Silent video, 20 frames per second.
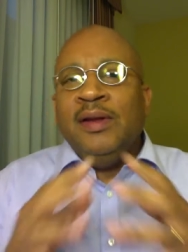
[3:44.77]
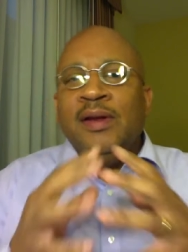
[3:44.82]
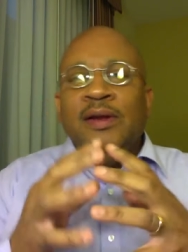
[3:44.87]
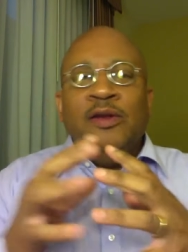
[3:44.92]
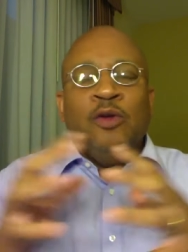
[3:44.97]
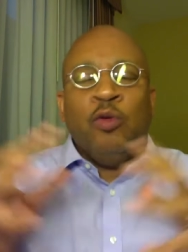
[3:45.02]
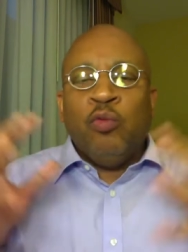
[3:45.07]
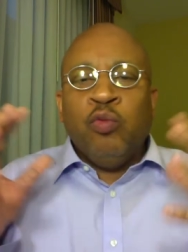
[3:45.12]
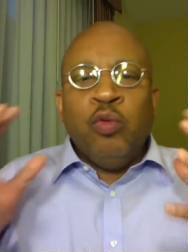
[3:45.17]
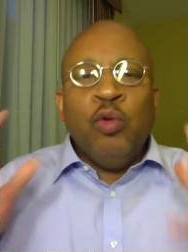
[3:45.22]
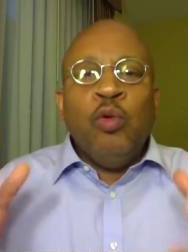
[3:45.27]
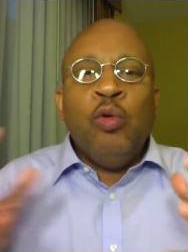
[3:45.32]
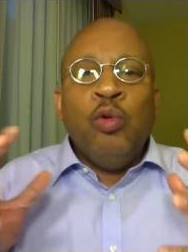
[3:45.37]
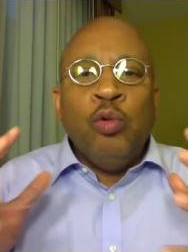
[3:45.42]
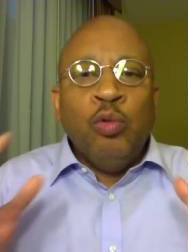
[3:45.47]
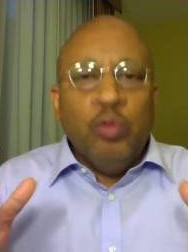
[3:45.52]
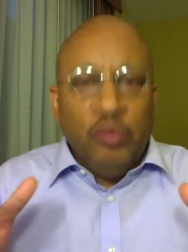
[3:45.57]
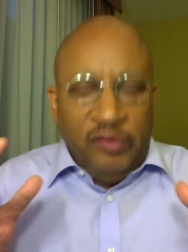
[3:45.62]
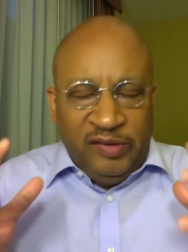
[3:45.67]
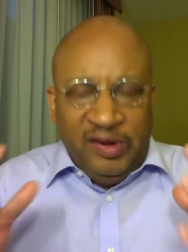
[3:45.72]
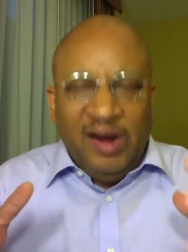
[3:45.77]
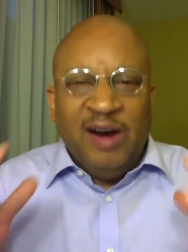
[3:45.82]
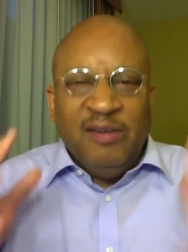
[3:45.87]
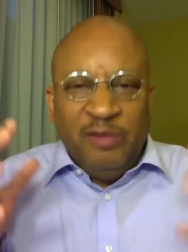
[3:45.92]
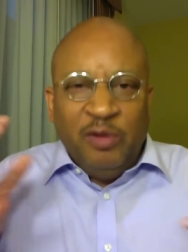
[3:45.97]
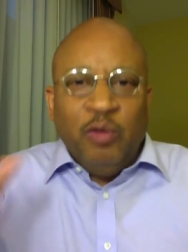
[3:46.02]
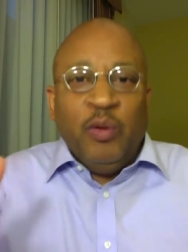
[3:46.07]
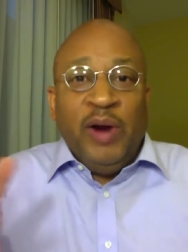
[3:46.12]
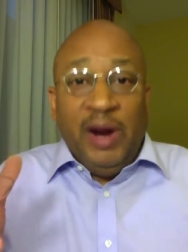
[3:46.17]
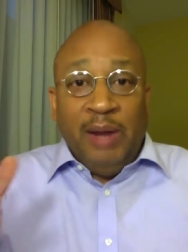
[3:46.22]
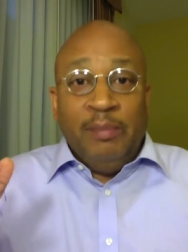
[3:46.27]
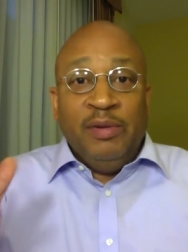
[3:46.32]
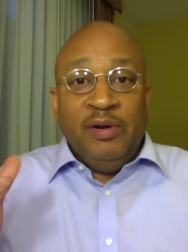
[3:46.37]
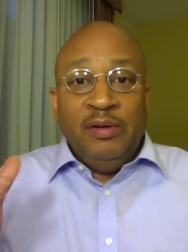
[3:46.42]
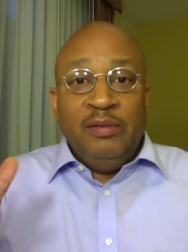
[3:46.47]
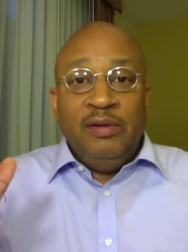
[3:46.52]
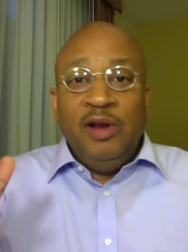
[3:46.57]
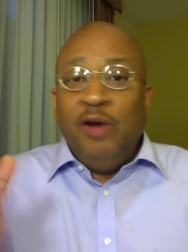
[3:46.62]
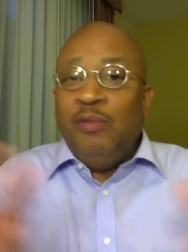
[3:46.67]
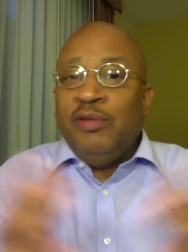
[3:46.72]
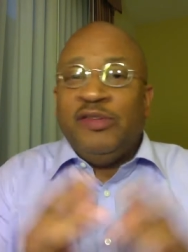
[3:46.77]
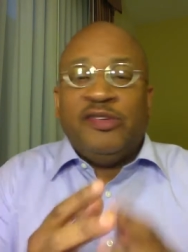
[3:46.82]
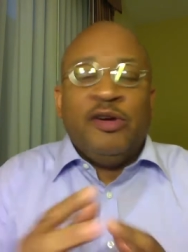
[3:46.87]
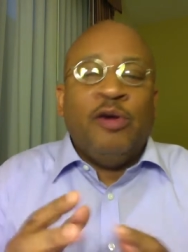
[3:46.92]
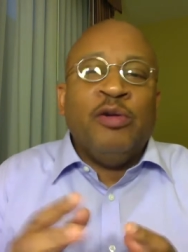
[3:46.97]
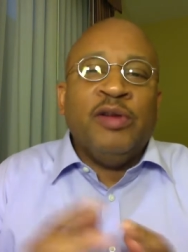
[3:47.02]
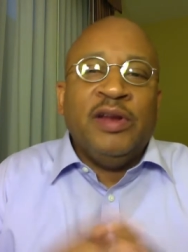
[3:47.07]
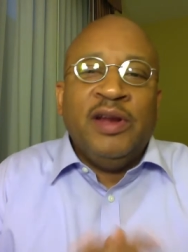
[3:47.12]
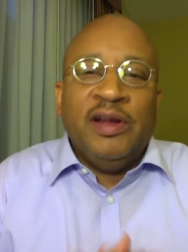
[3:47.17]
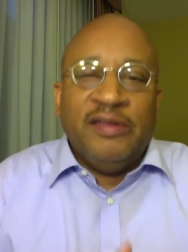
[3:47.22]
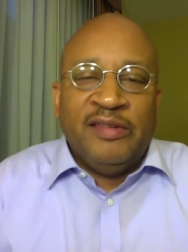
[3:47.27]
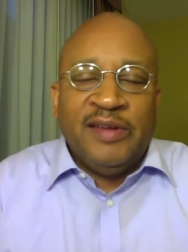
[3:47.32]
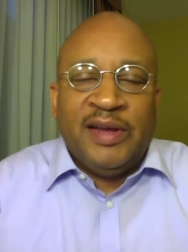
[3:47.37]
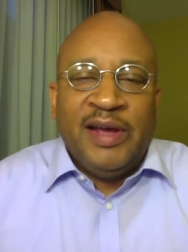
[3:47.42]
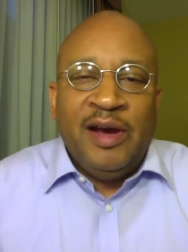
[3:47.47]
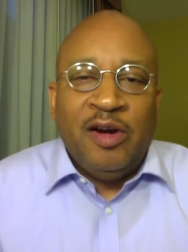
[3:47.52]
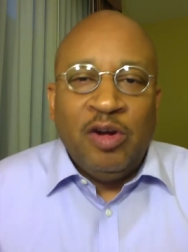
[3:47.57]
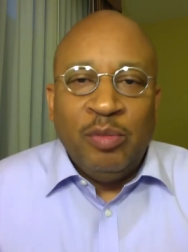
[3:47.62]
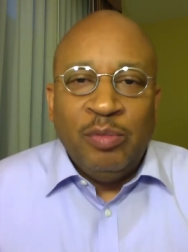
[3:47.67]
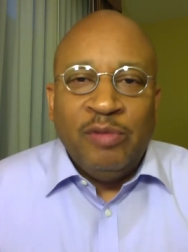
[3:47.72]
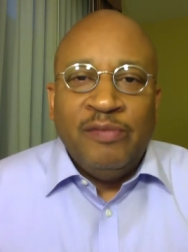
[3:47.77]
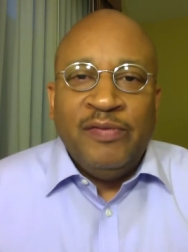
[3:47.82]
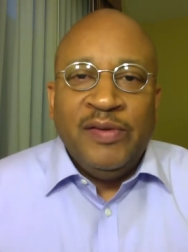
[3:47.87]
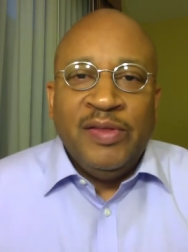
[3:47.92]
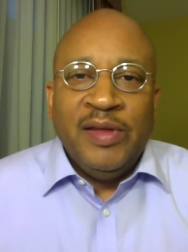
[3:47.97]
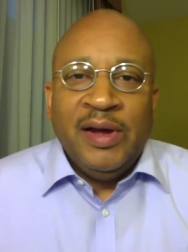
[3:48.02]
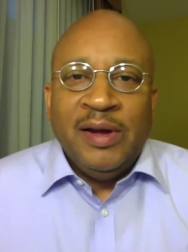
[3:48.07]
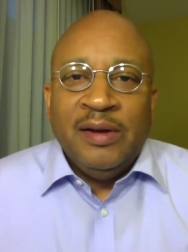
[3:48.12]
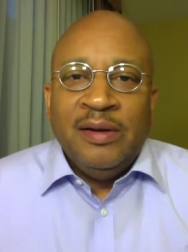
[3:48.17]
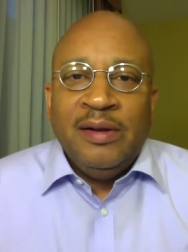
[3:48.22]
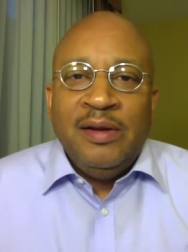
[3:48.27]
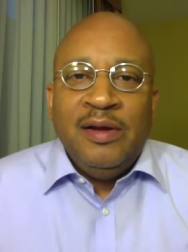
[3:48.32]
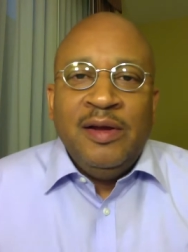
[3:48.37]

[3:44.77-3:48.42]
the rules of grammar. No one's holding us accountable for that.